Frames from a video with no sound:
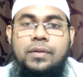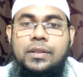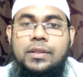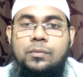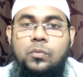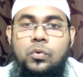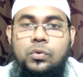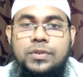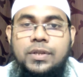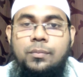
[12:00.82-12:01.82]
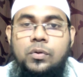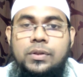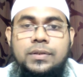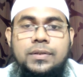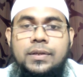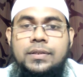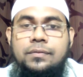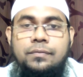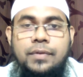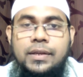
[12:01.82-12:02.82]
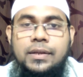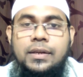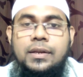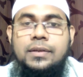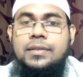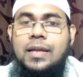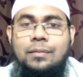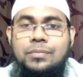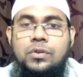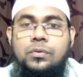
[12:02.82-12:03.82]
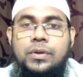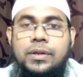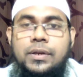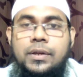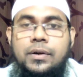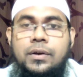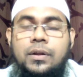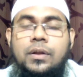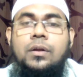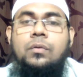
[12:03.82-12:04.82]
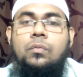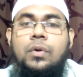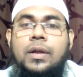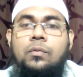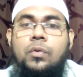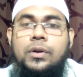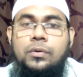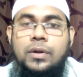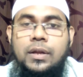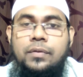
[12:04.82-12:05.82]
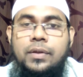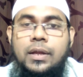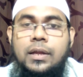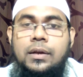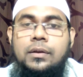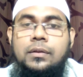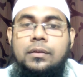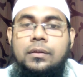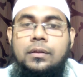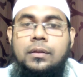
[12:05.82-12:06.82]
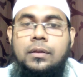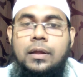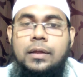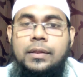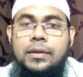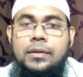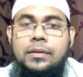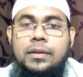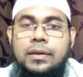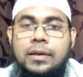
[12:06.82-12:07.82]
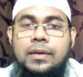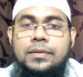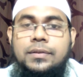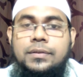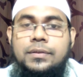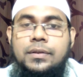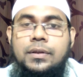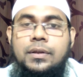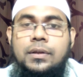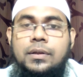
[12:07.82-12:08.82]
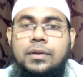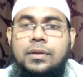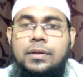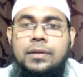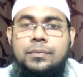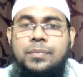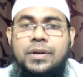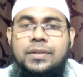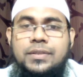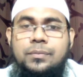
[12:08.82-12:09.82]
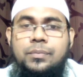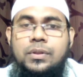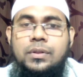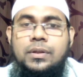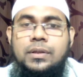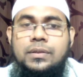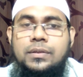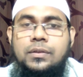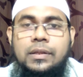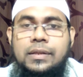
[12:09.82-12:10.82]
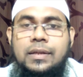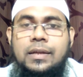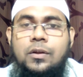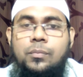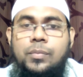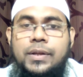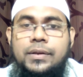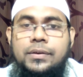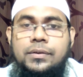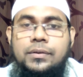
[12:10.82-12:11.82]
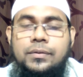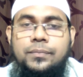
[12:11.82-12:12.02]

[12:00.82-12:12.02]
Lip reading: have anything more to say about this. It's very clear, it's absolutely clear what I wanted to convey, and I think the analysis is pretty simple. It's nothing complicated.